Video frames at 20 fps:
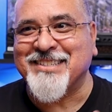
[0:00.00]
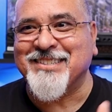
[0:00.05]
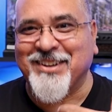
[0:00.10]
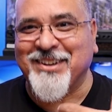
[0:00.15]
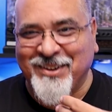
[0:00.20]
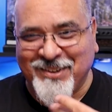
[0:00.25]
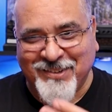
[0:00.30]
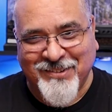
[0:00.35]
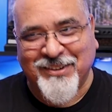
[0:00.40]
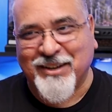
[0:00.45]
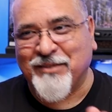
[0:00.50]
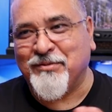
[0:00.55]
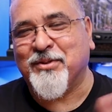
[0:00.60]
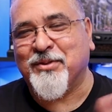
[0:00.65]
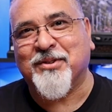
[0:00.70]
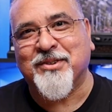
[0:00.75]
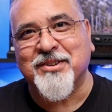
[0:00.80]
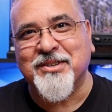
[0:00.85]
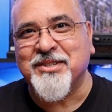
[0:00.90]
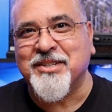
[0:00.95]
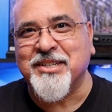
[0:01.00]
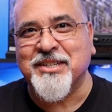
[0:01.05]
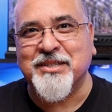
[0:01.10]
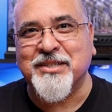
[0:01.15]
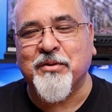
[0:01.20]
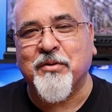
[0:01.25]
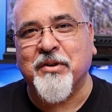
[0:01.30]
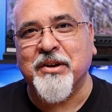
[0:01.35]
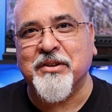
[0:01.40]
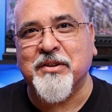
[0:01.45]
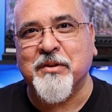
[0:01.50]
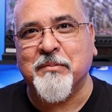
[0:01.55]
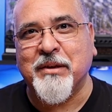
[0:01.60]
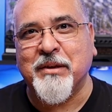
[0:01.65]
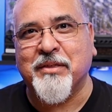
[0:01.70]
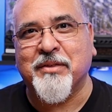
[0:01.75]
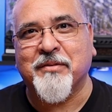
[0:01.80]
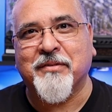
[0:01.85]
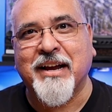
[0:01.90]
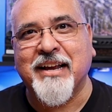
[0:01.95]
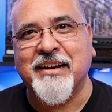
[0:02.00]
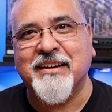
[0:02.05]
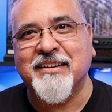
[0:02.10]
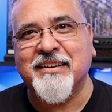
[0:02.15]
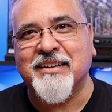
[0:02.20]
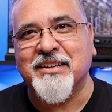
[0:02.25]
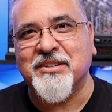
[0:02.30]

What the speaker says: So of course she's going to be threatened